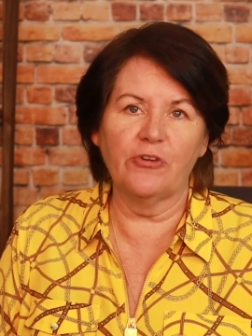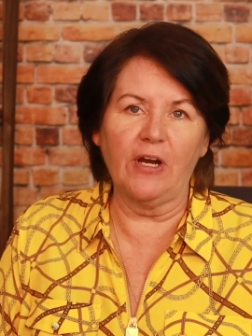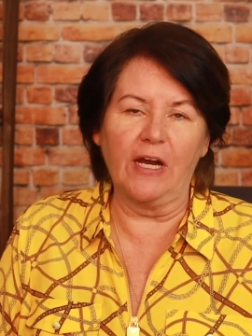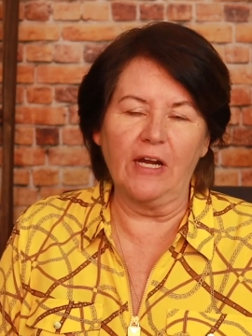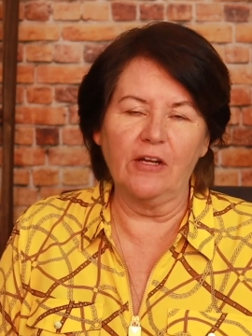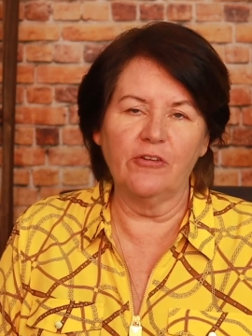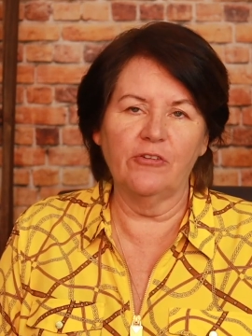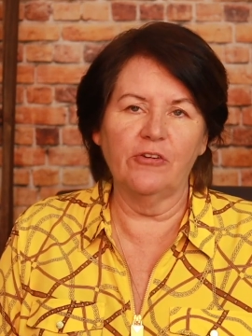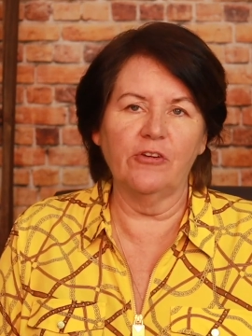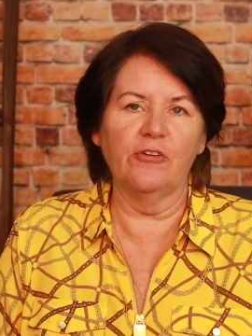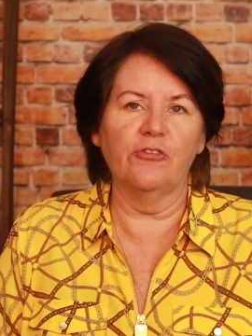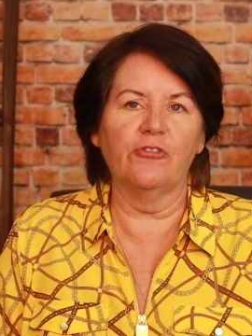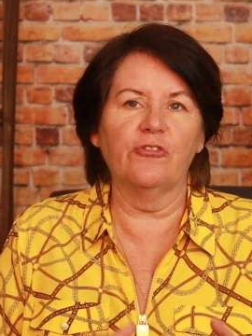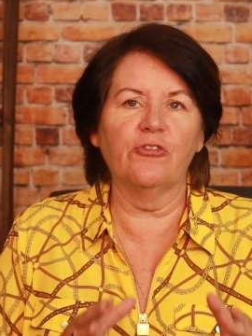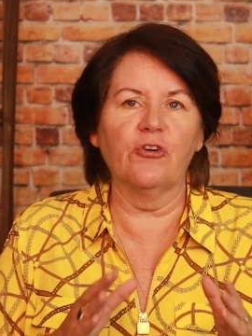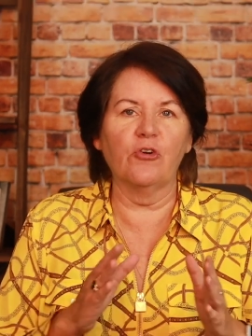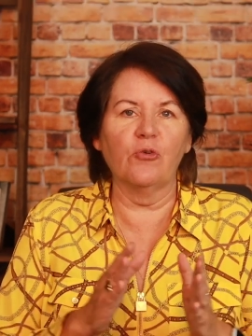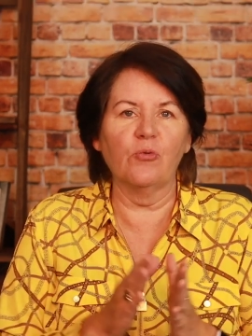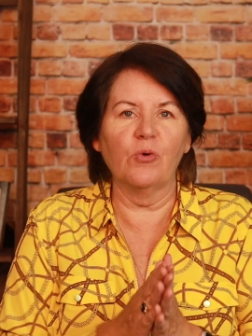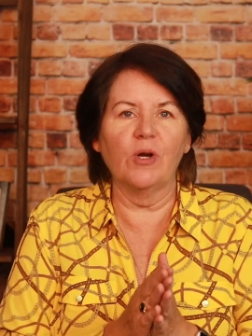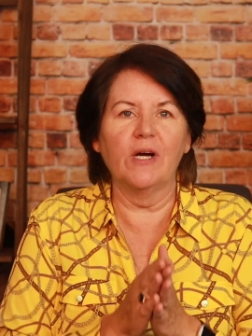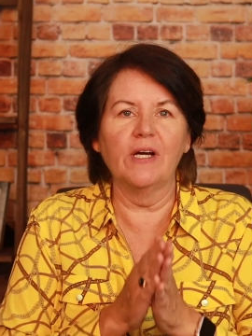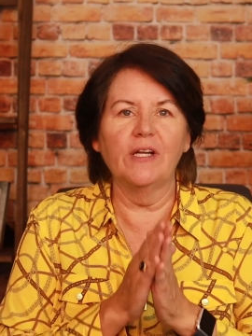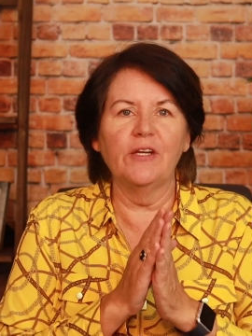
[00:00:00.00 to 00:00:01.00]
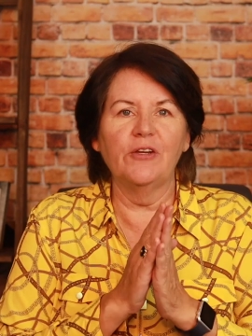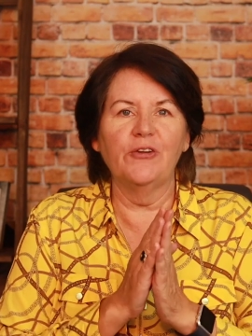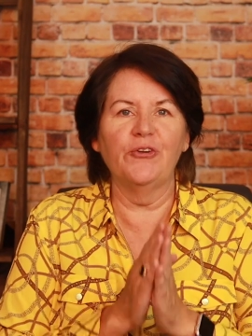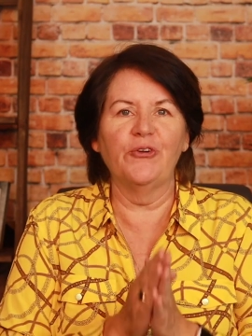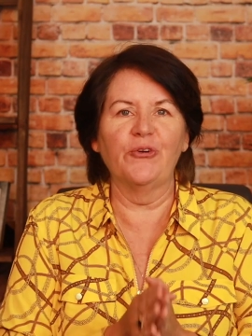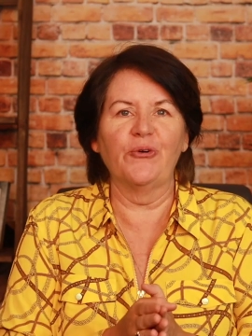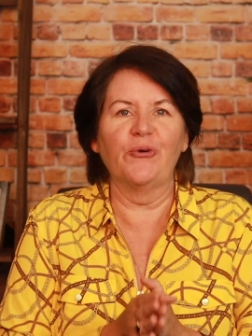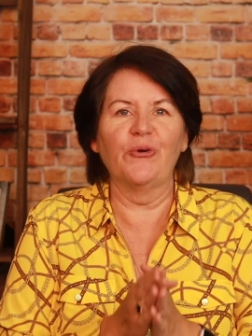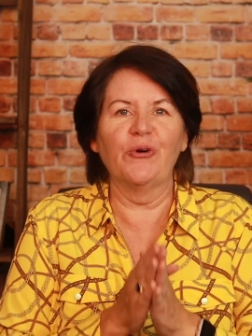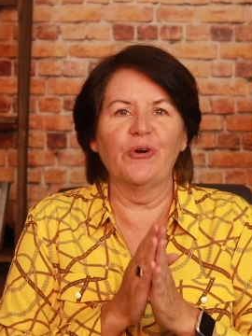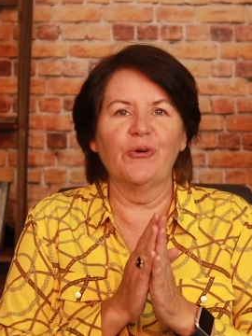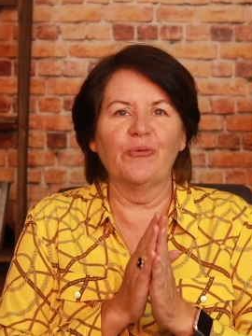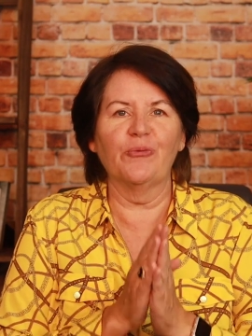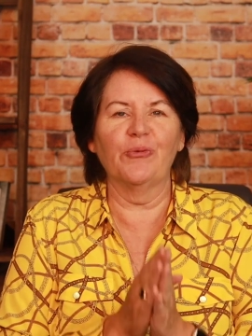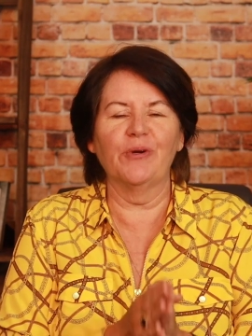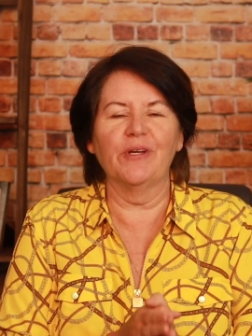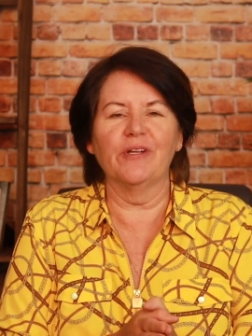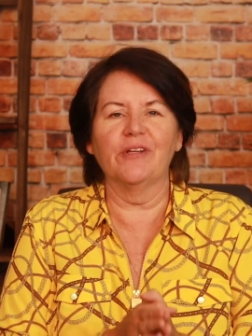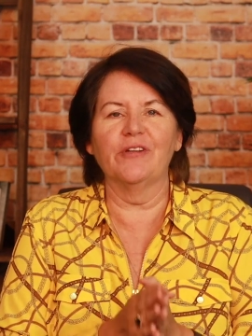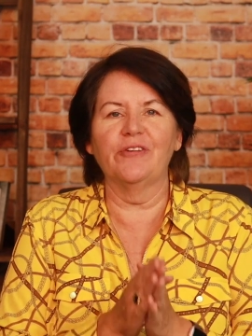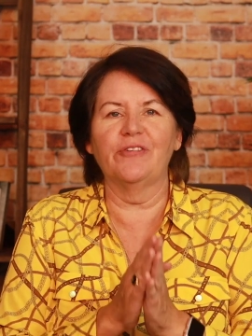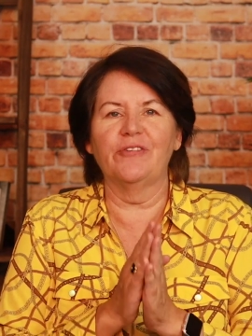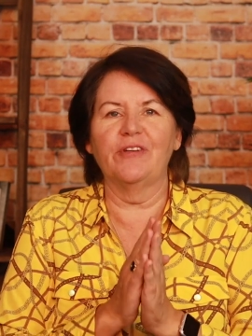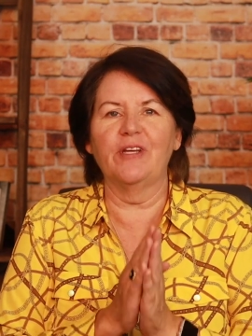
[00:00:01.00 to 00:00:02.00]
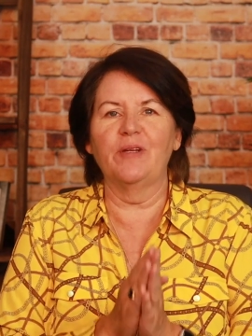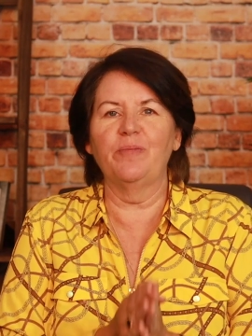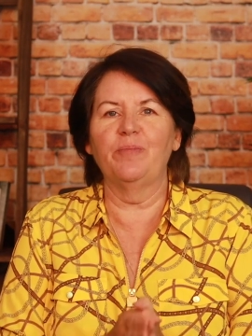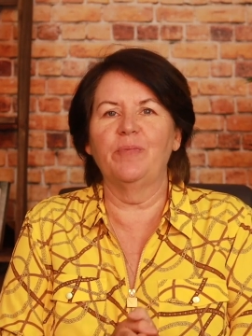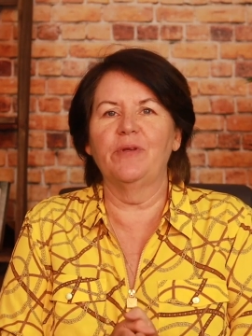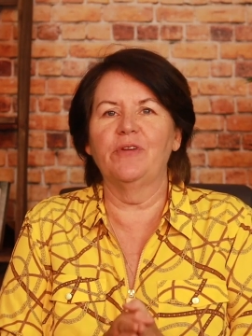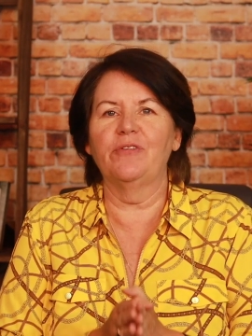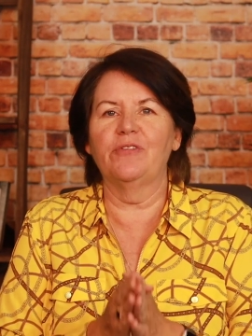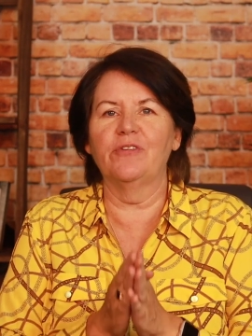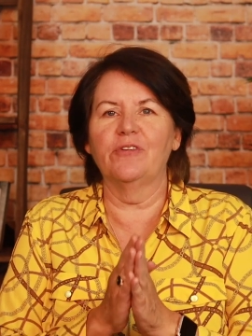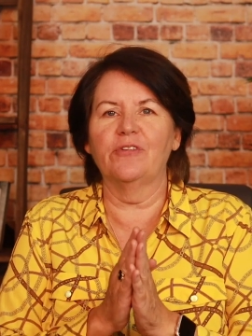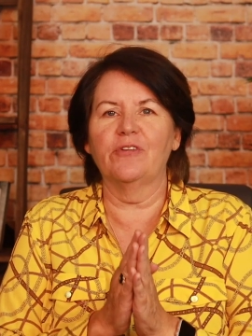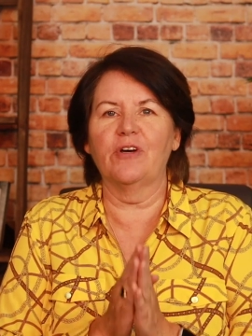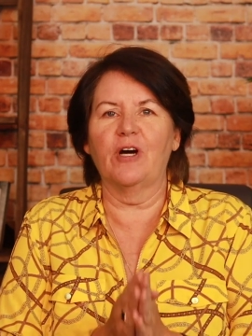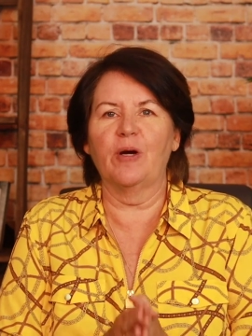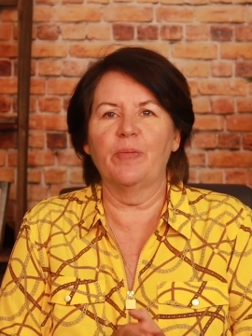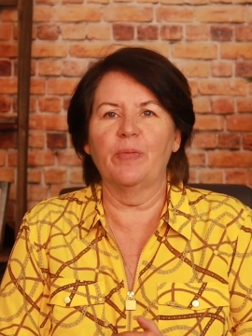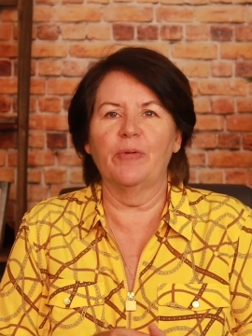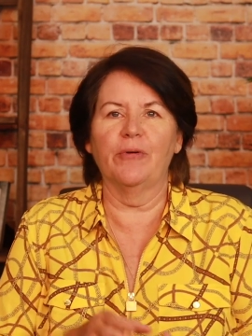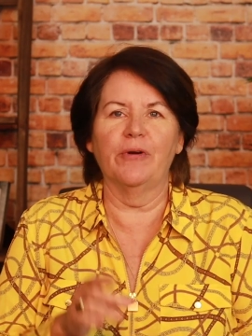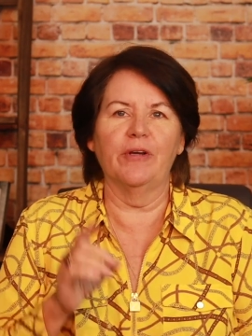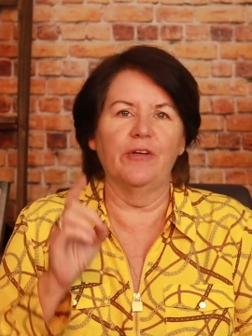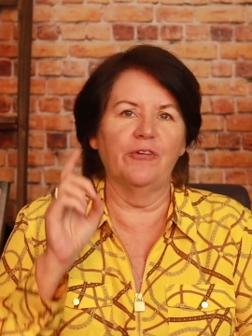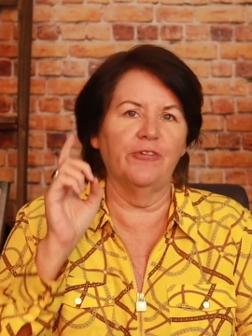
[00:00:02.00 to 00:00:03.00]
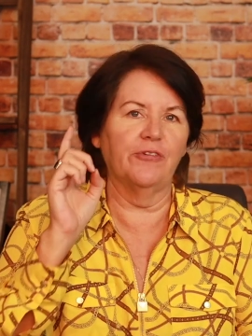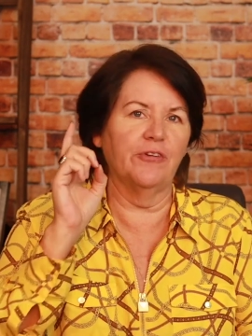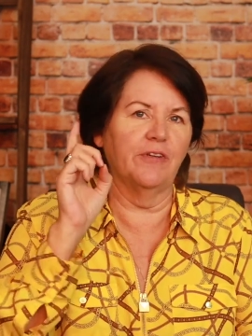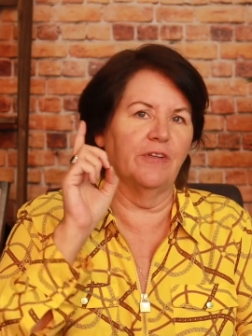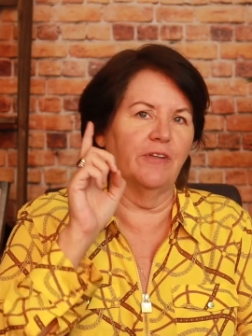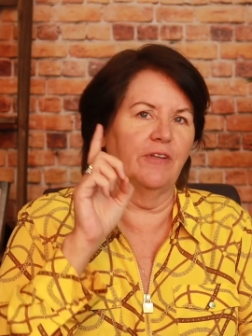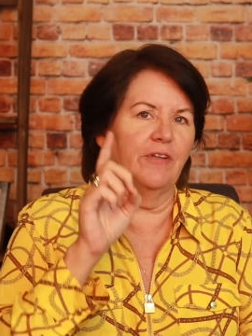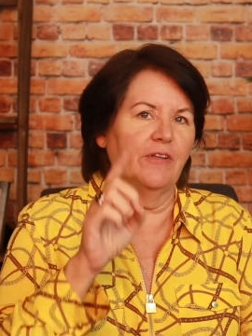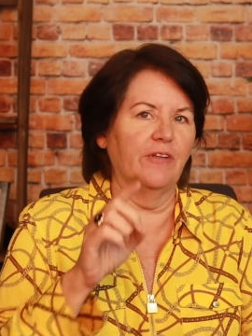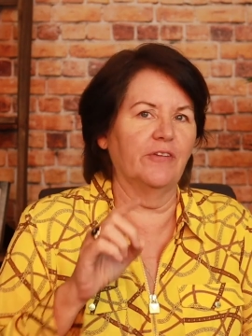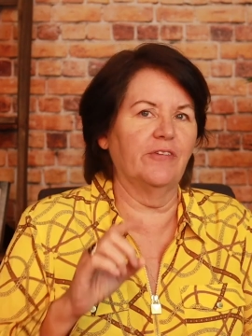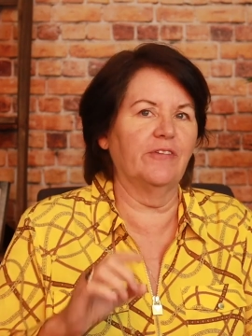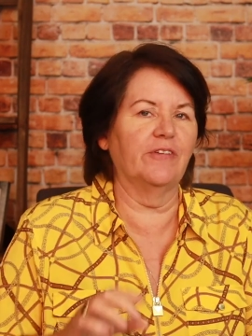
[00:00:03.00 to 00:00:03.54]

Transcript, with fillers: strategies to run your real estate business operation